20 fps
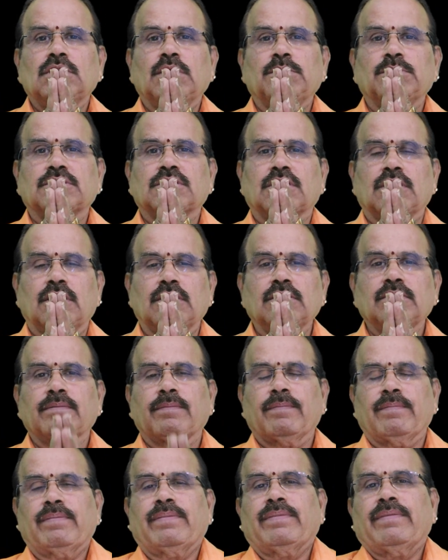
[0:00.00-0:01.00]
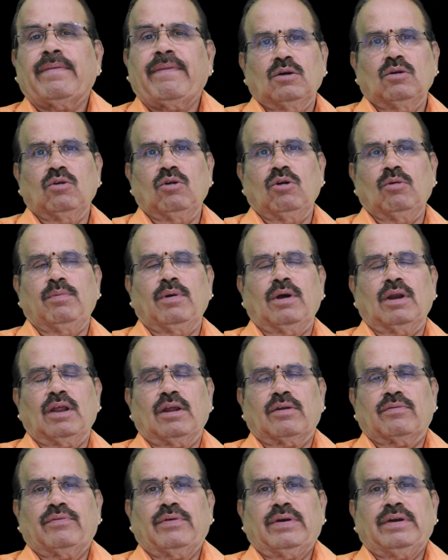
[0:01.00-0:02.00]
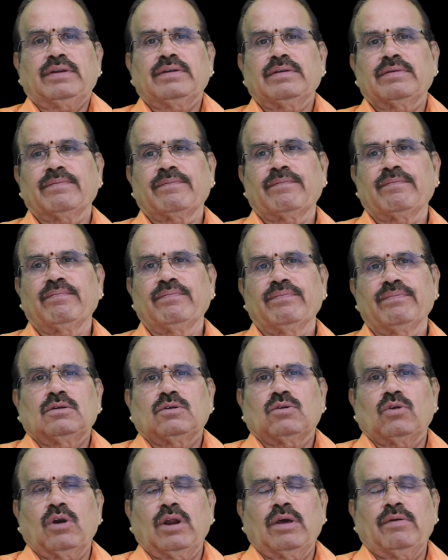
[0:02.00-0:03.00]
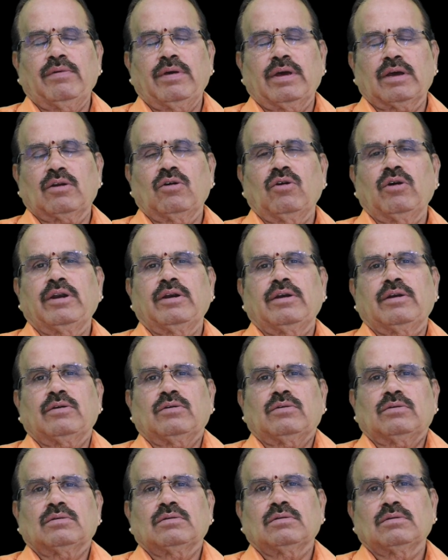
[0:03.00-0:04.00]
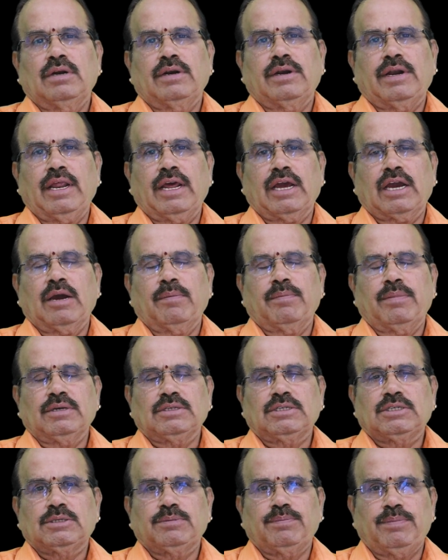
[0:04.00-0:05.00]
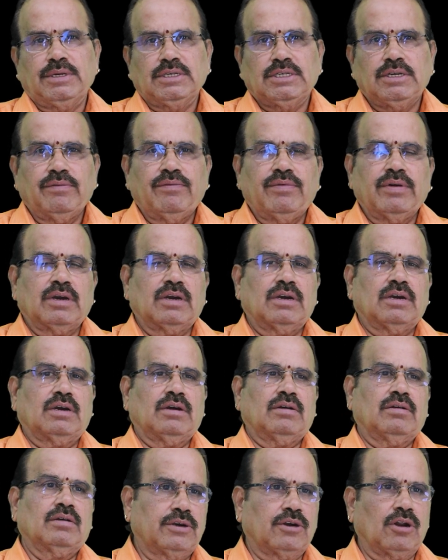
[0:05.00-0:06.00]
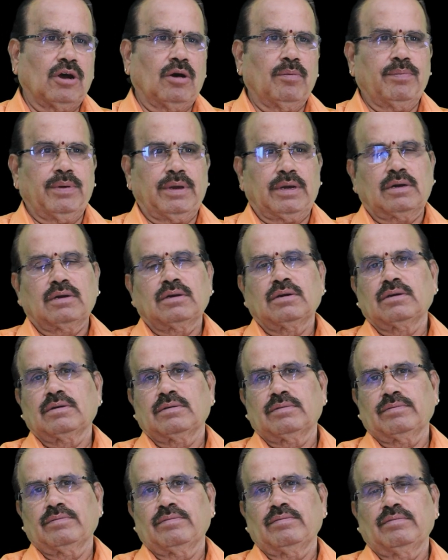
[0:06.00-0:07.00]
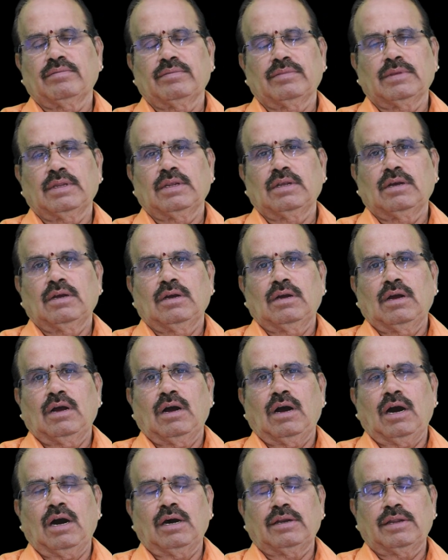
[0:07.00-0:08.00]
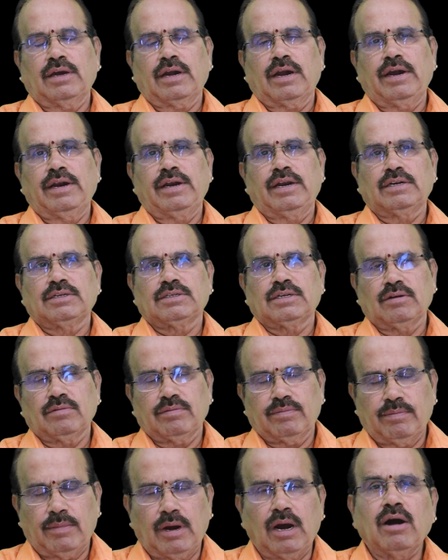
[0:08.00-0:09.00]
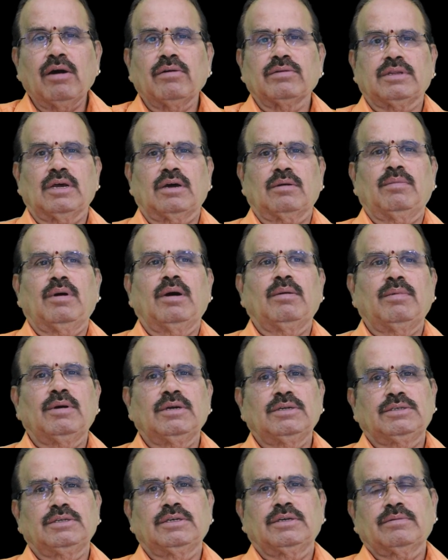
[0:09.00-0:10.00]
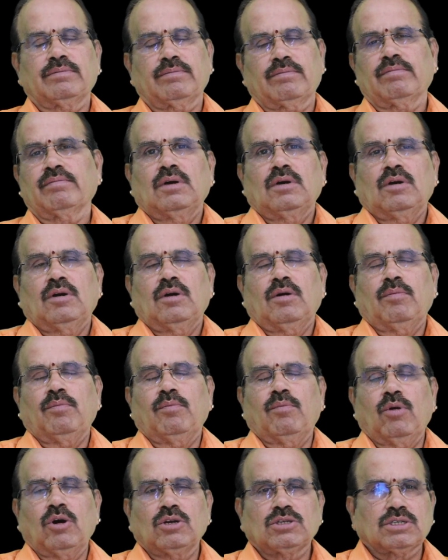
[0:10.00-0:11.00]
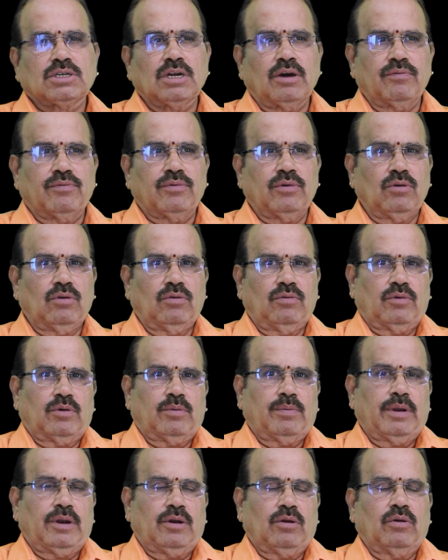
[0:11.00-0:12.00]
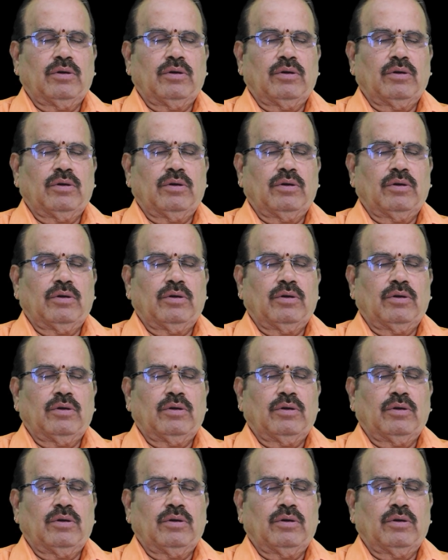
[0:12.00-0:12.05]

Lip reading: Namaskara. Hope all are fine. Today we are going to take up a specific topic on the guidance of Mahavatar Babaji. Most of you would be